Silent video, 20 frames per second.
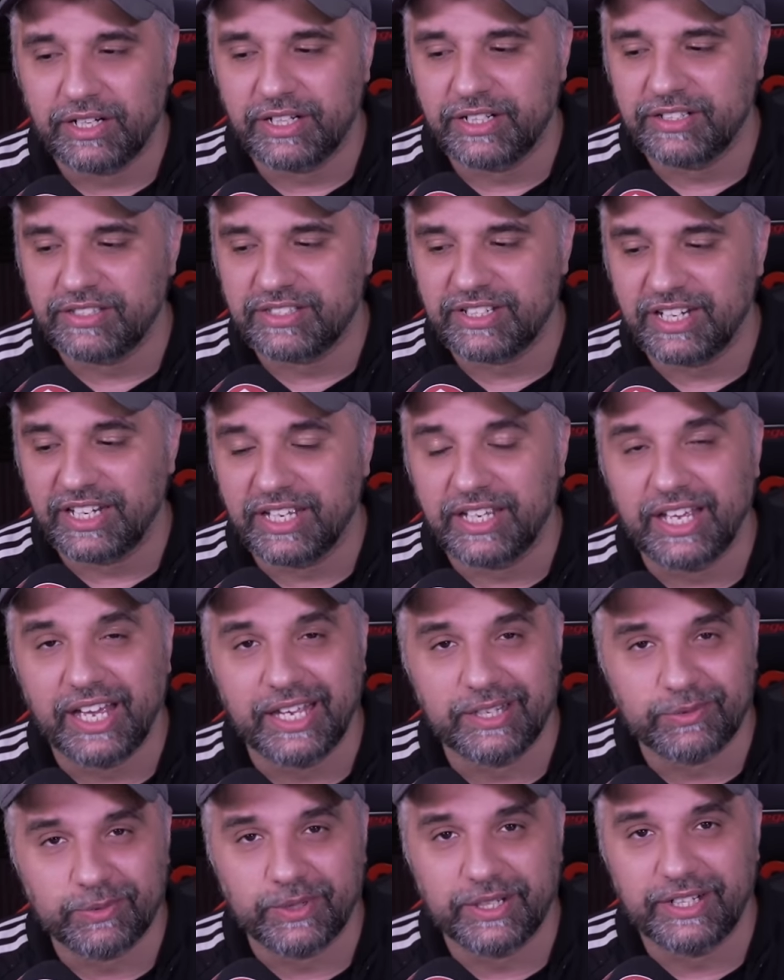Honestly,
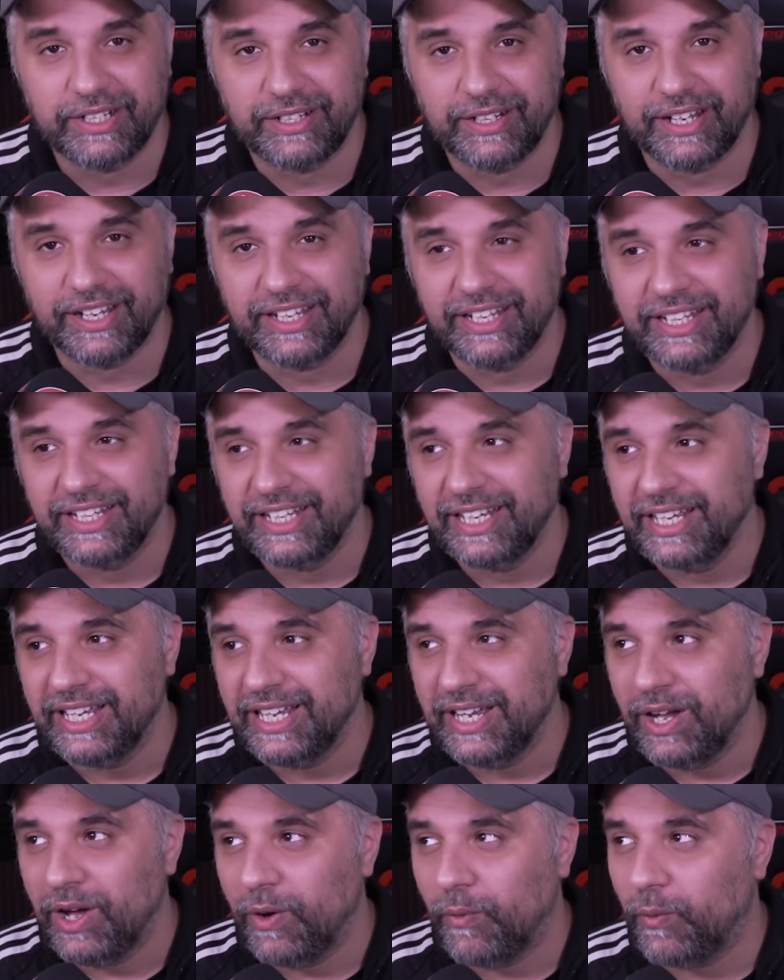it's one of the
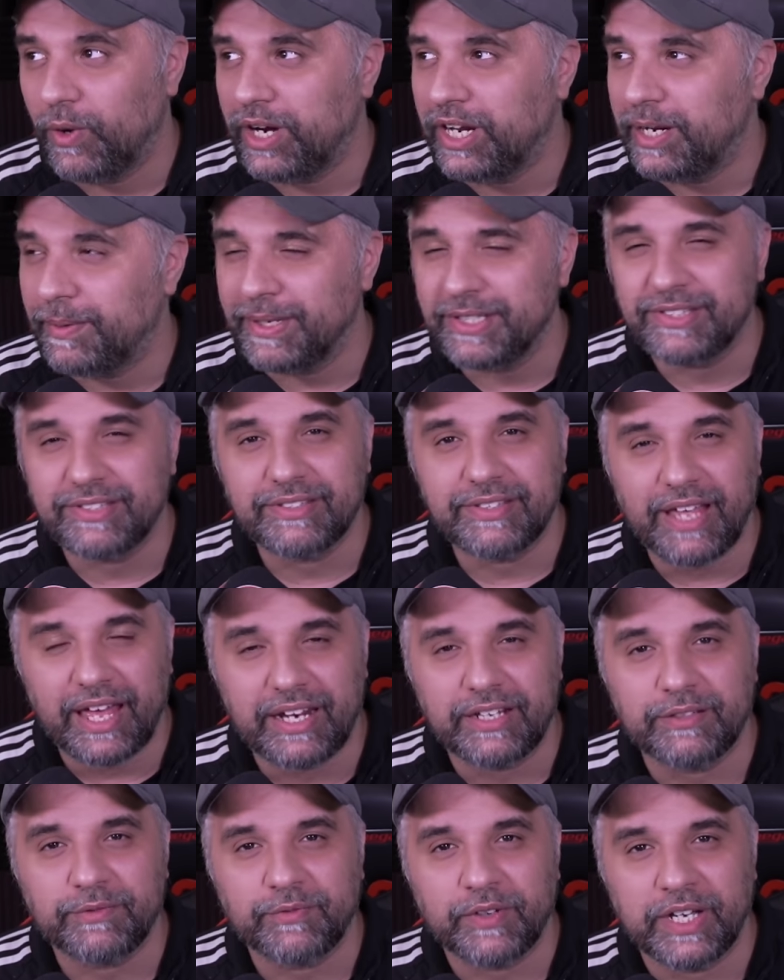most
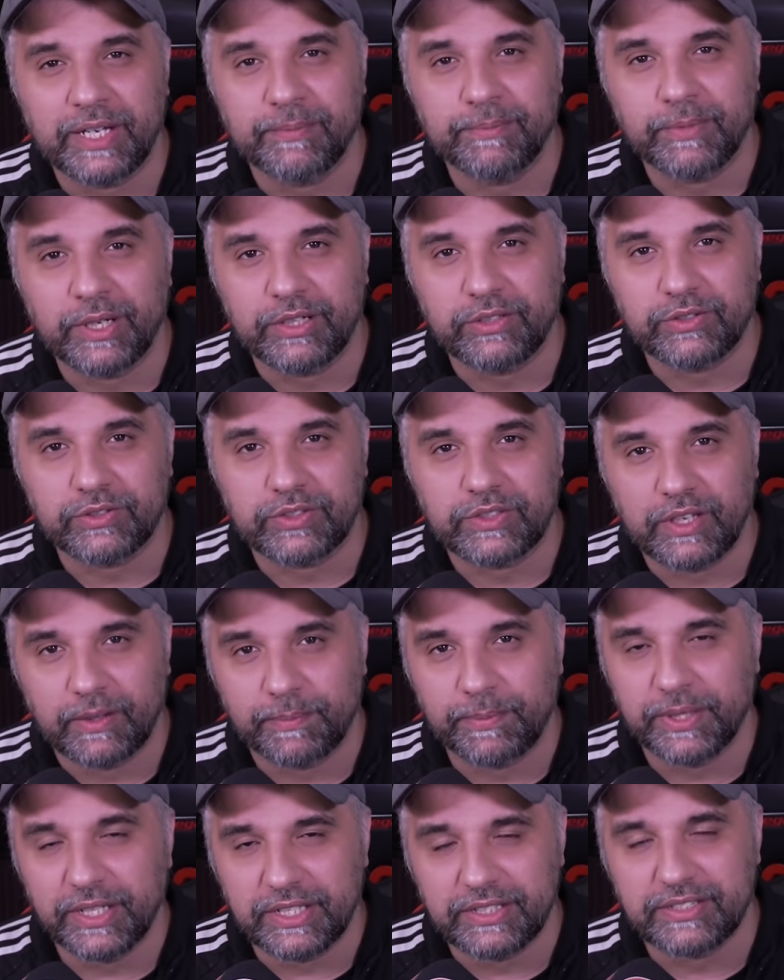satisfying models to
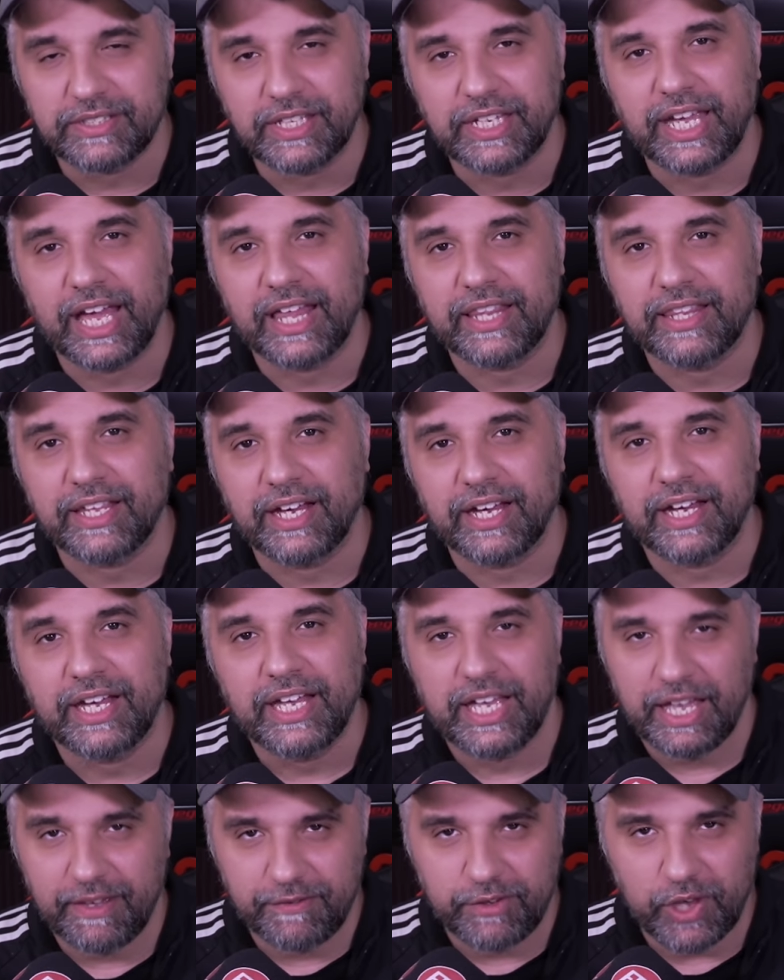put together
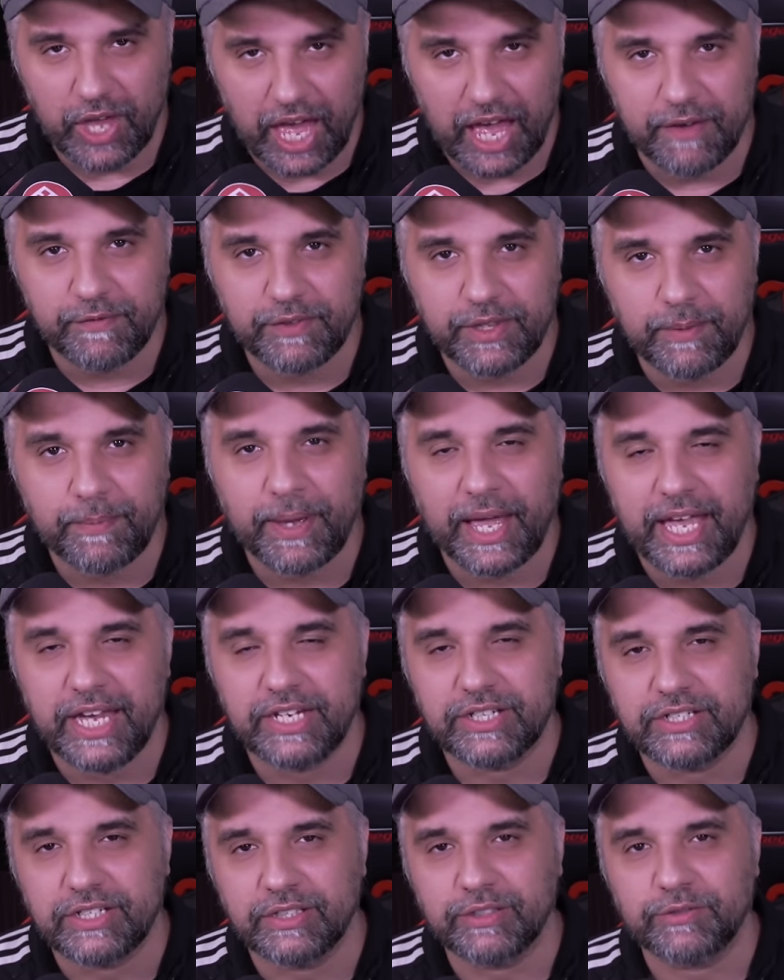if you have the
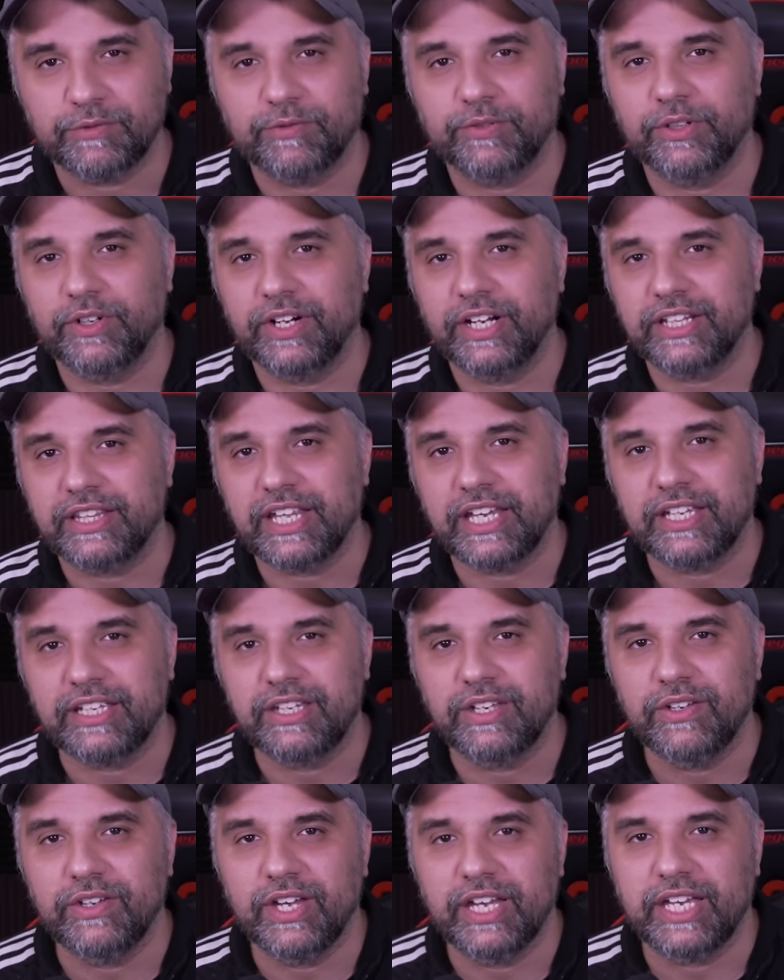patience for it.
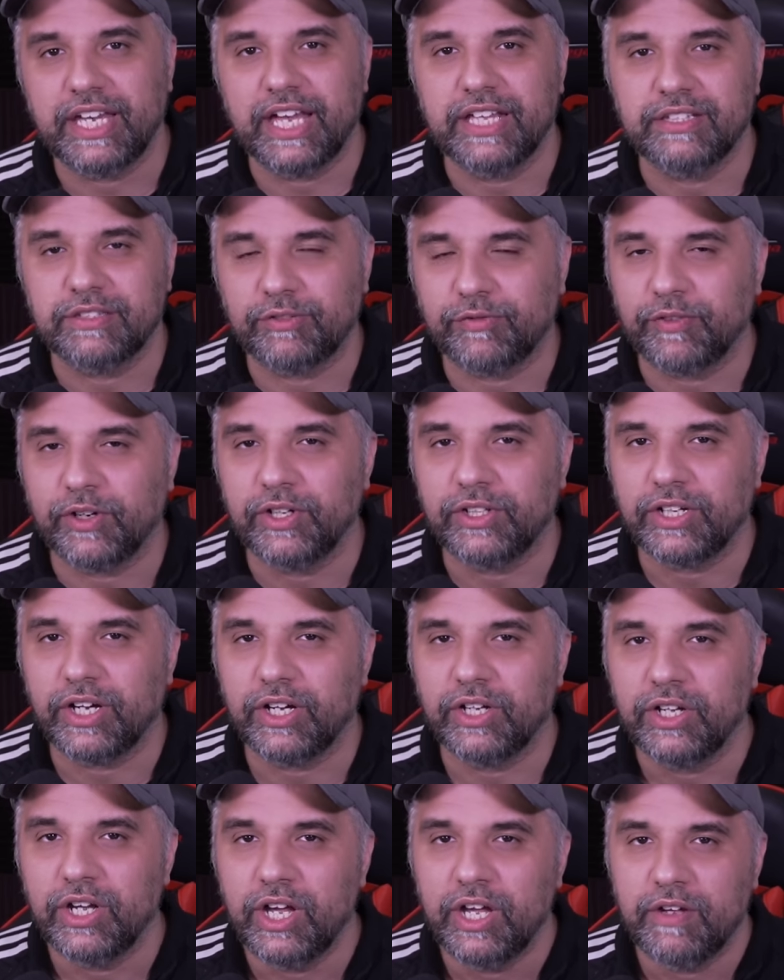Thank you again to
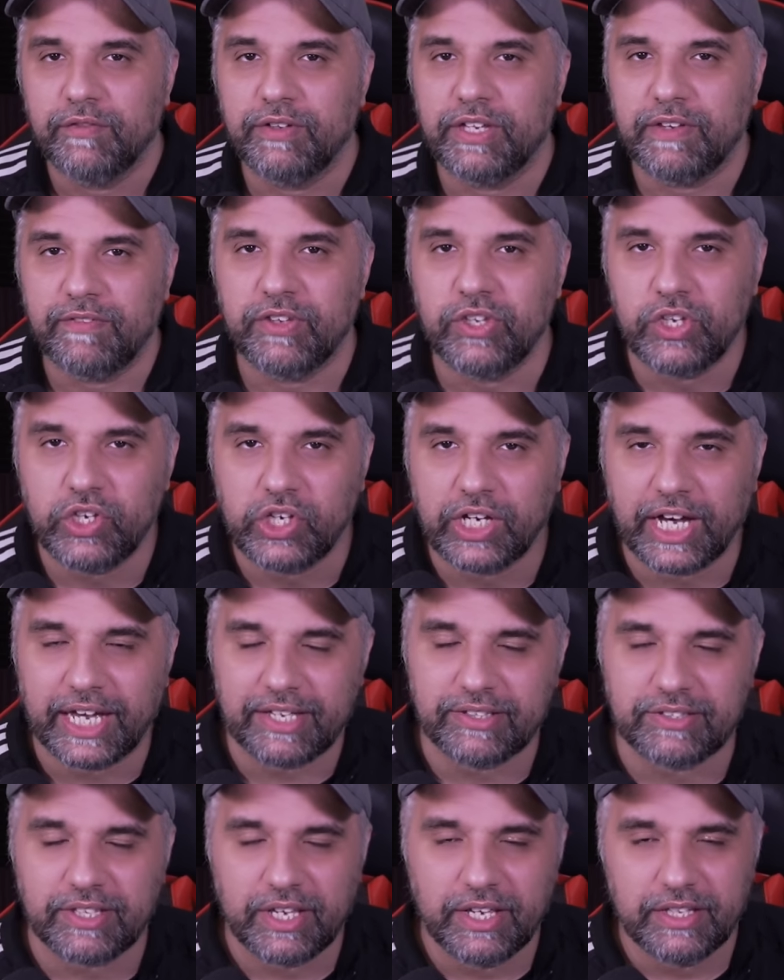Foco for giving you
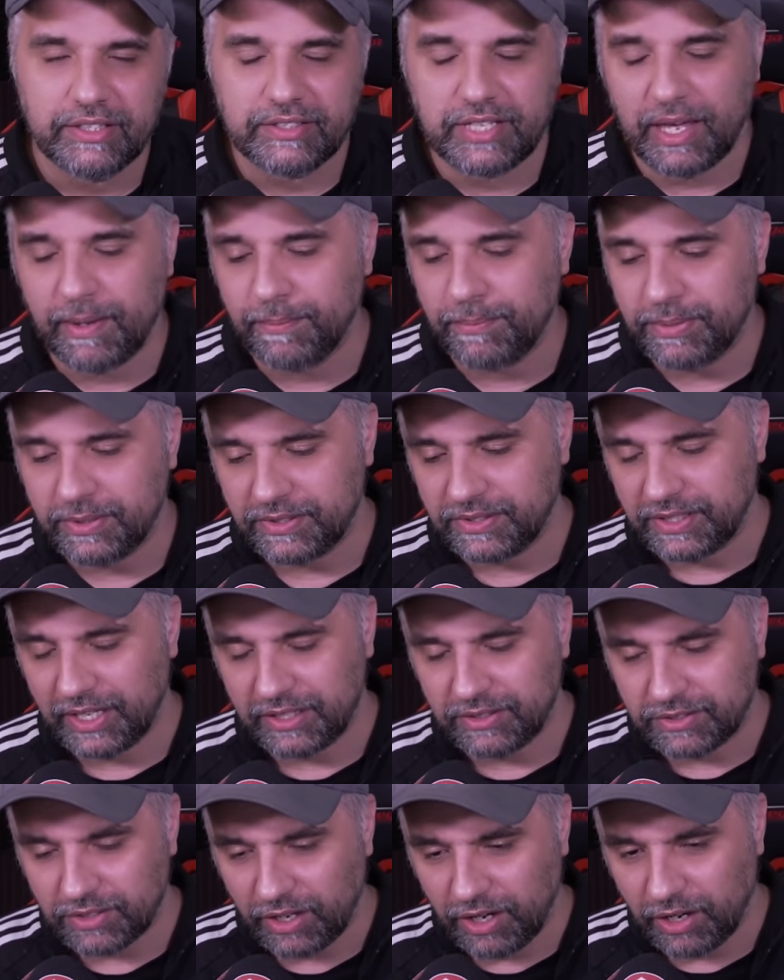guys
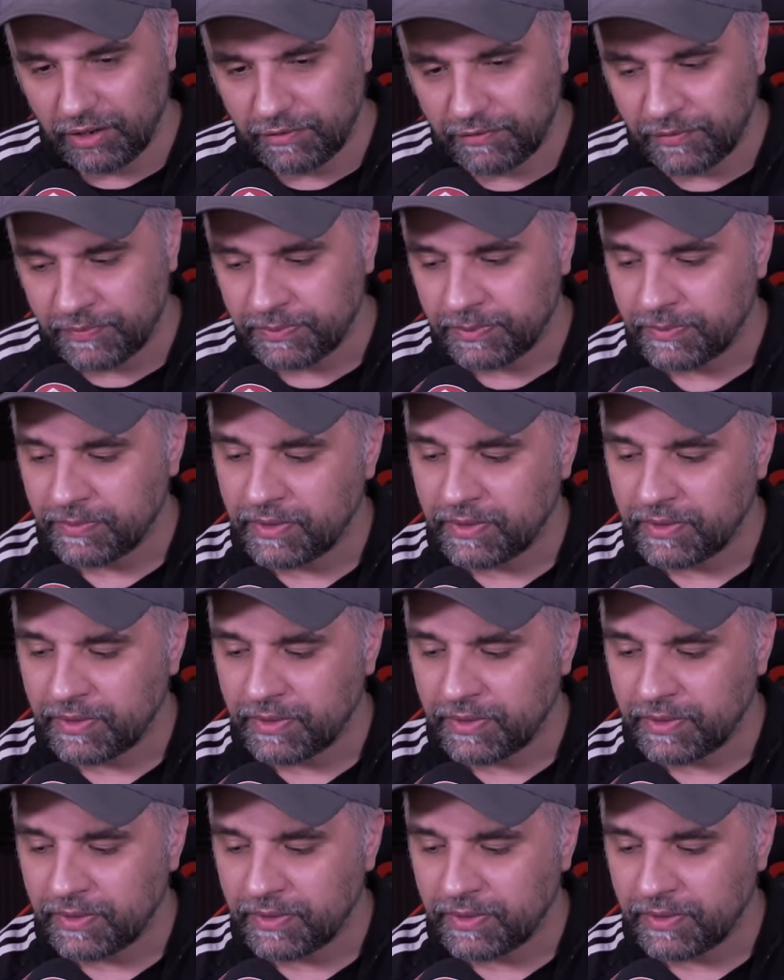10% off.